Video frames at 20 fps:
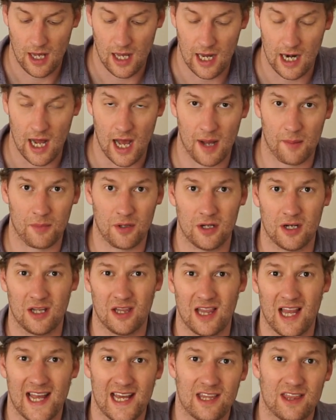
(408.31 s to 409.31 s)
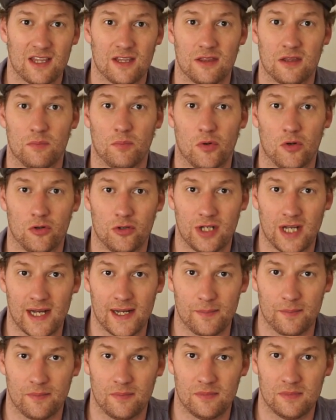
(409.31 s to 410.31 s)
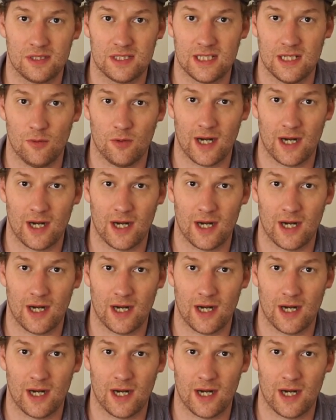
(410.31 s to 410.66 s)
and I'm going to lengthen the brew time. See